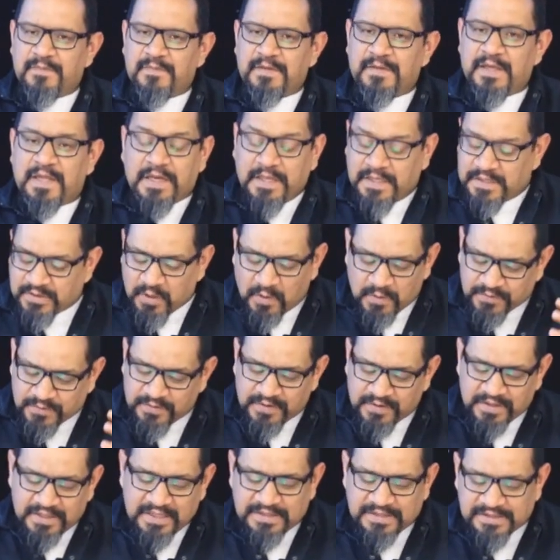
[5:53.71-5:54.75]
And he's also
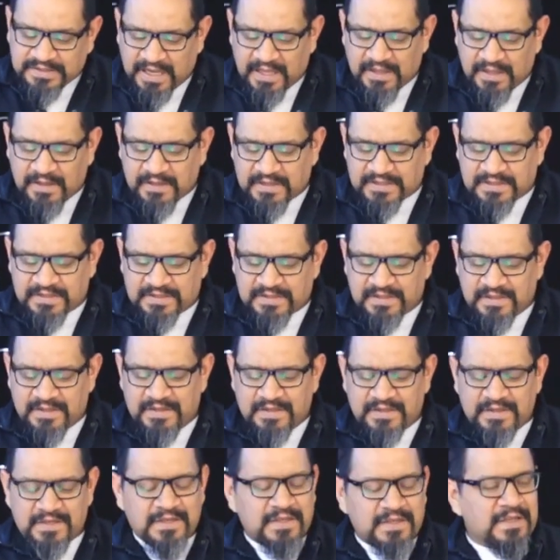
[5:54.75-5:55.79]
going to tell us
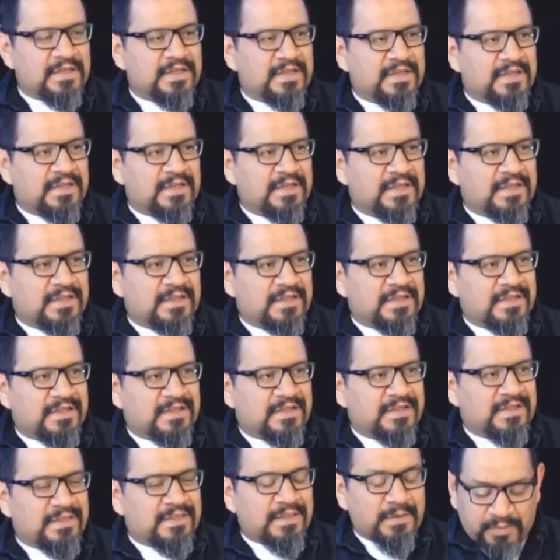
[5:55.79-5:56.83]

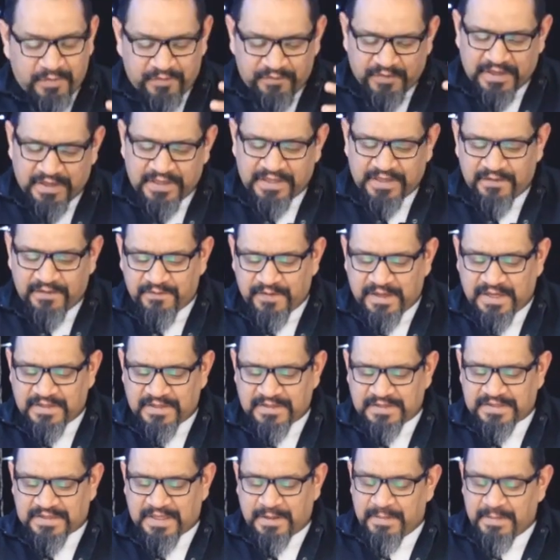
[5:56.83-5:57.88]
the prophetic
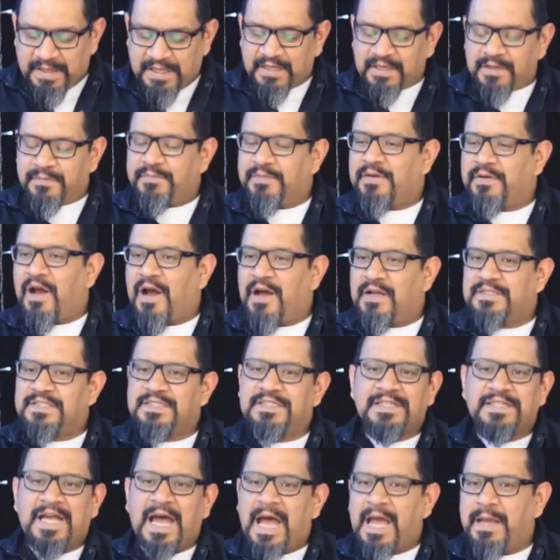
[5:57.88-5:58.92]
events that make up God's
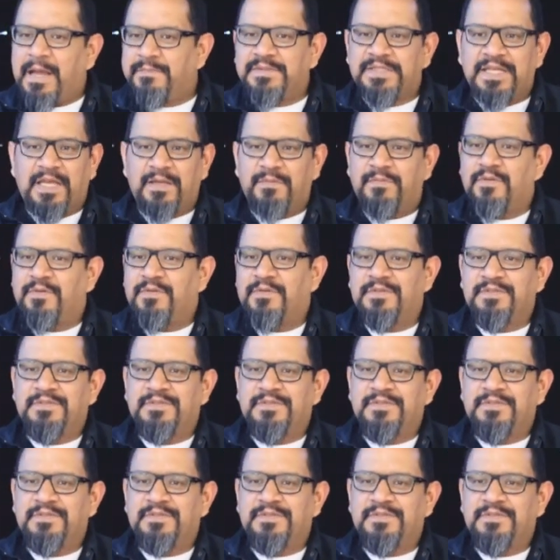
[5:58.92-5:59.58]
timetable.